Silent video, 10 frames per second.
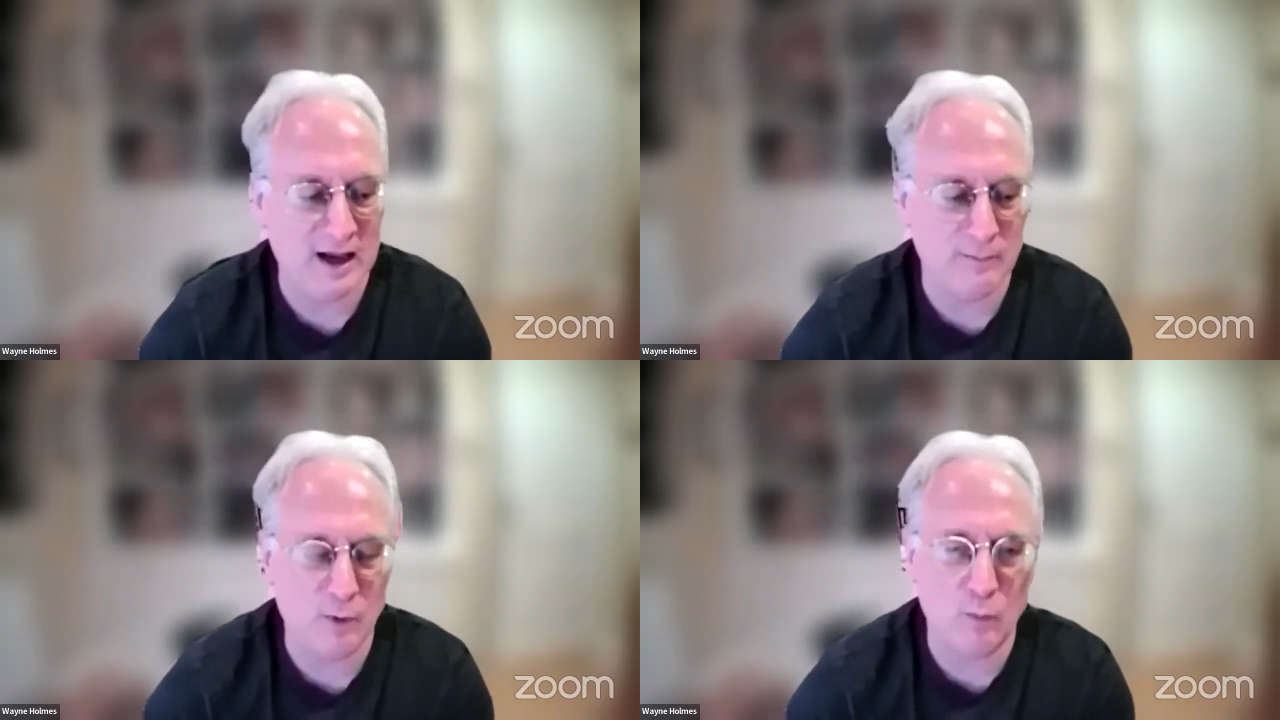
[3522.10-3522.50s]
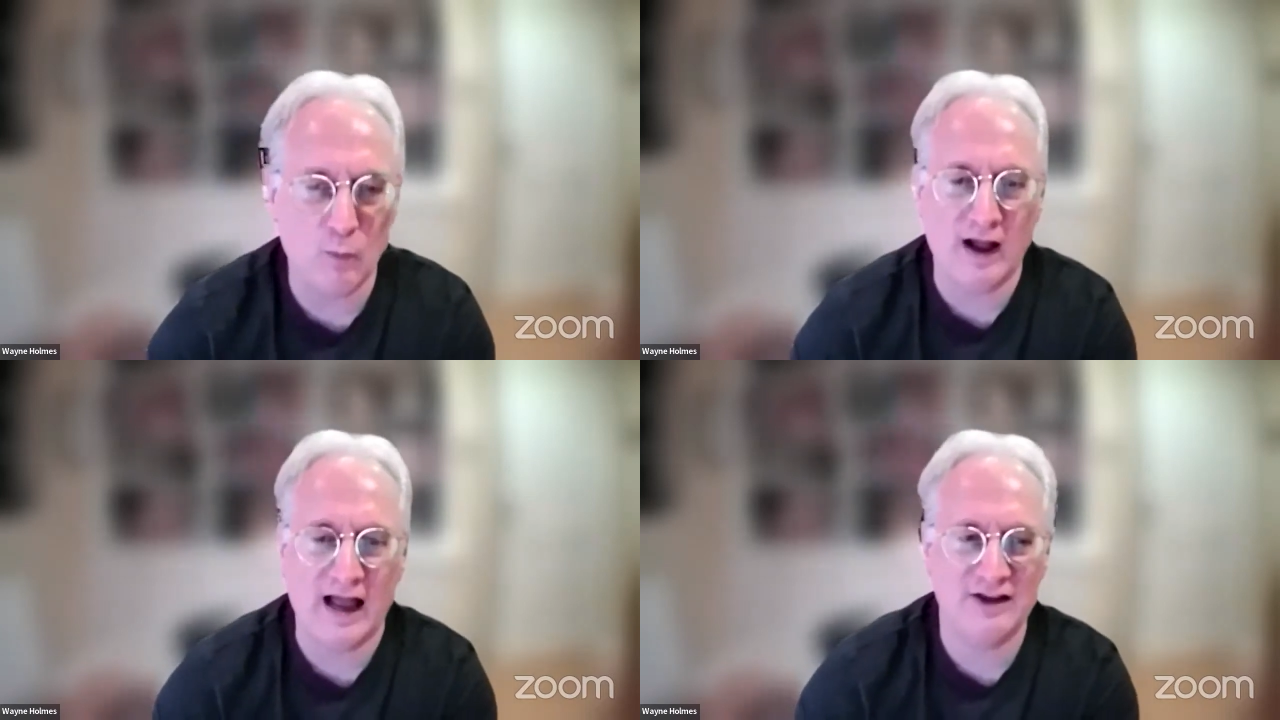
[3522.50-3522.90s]

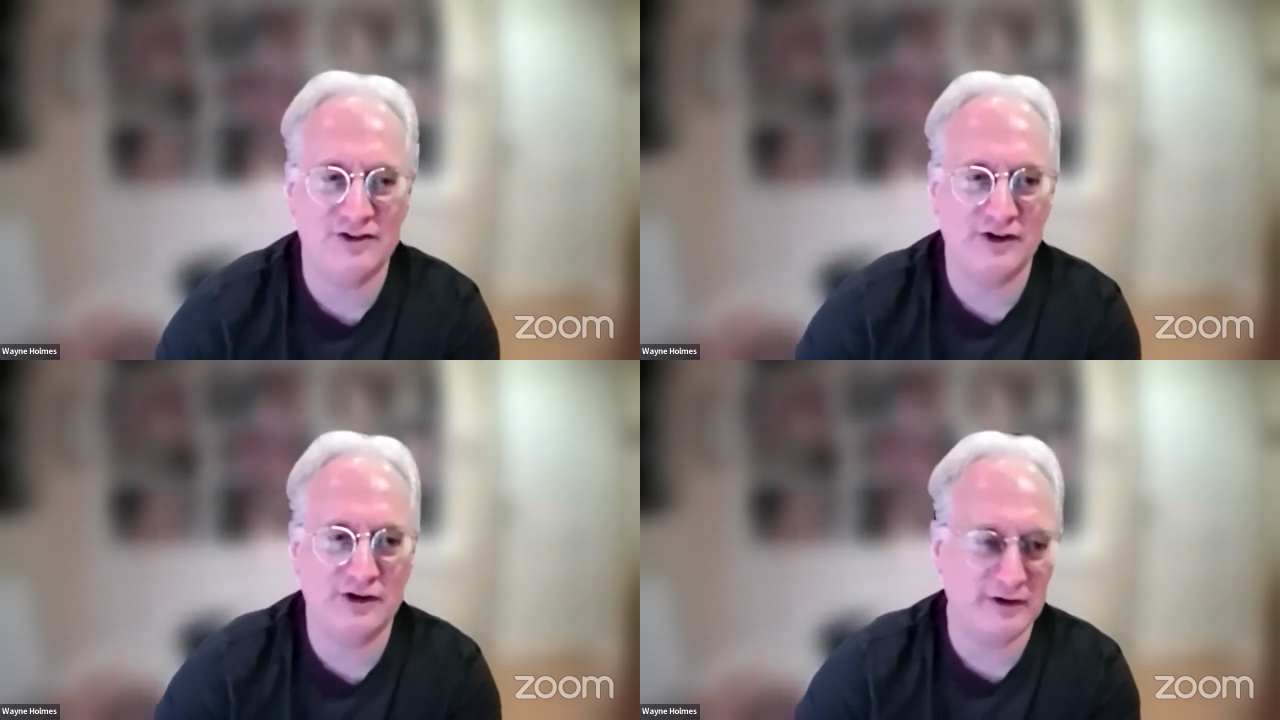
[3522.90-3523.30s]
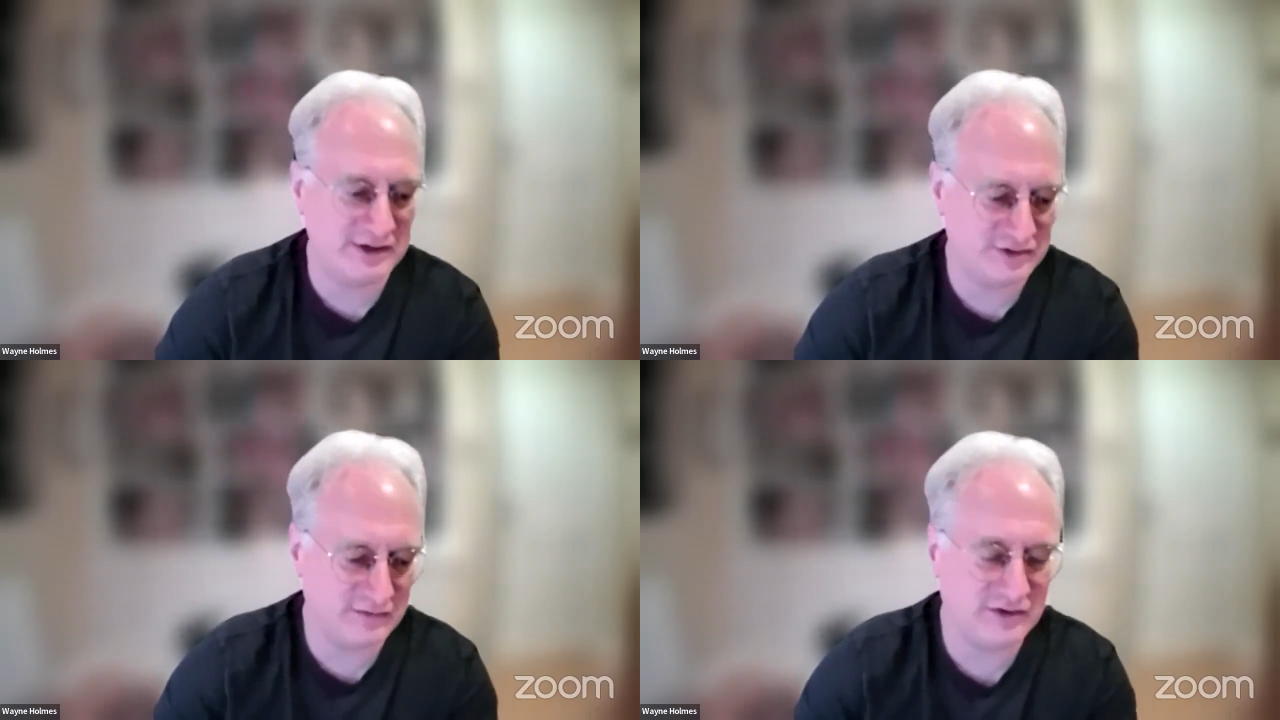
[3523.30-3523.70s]
What has the
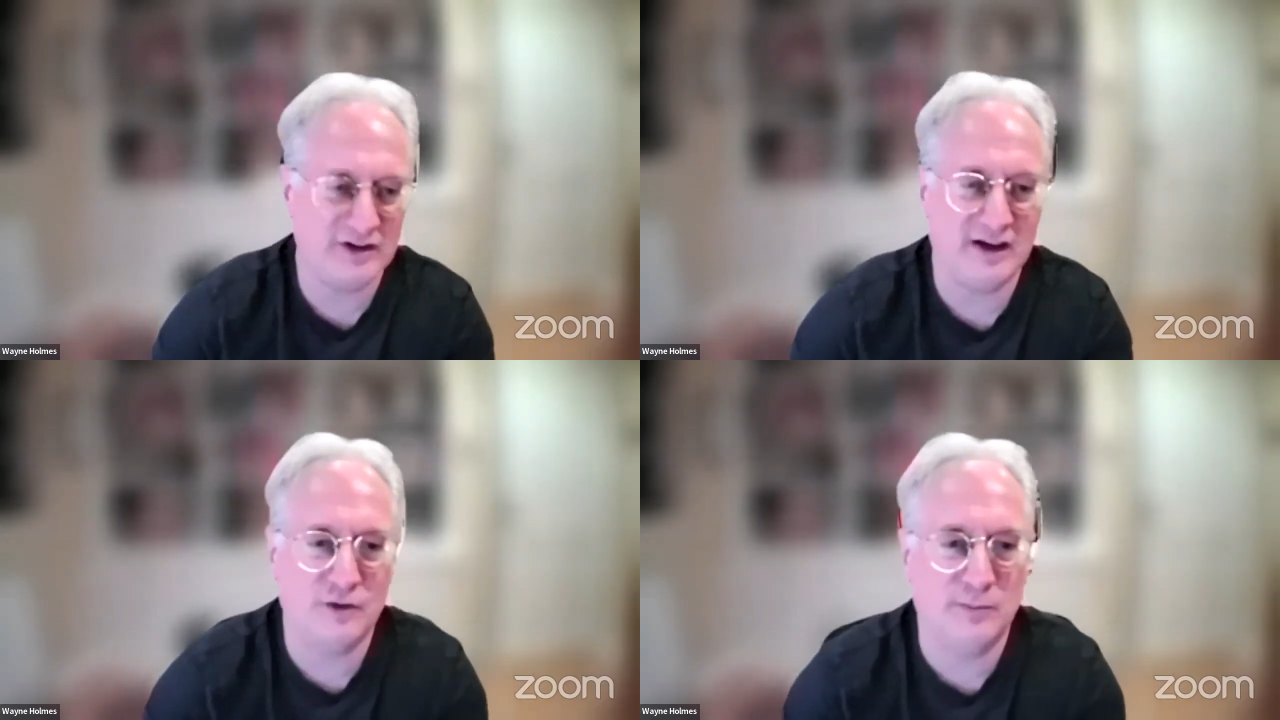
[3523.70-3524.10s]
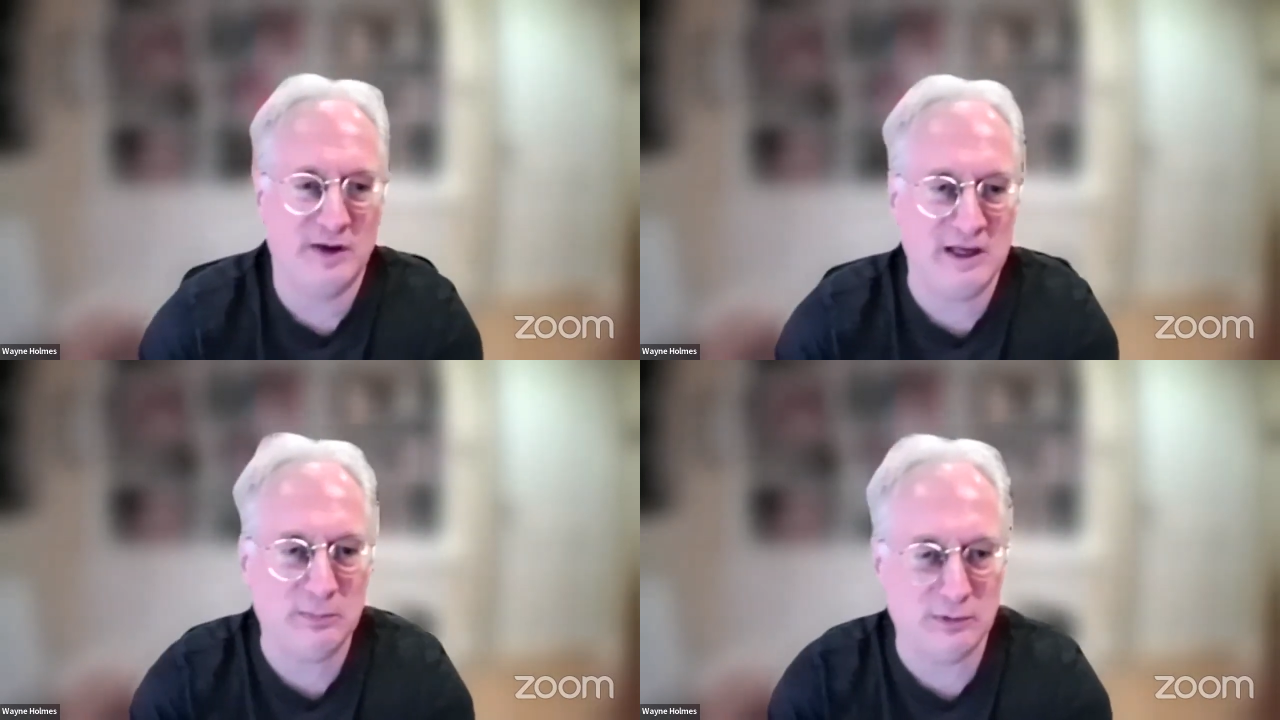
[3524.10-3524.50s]
creativity are the
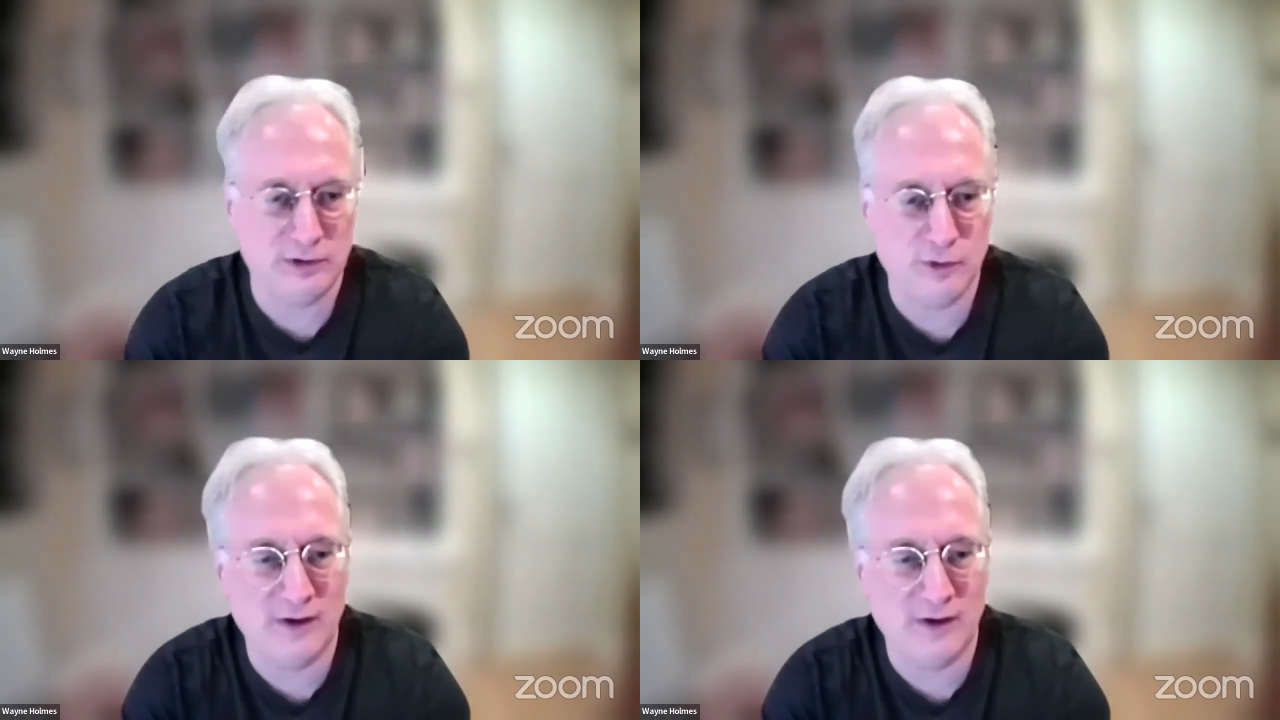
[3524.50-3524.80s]
people who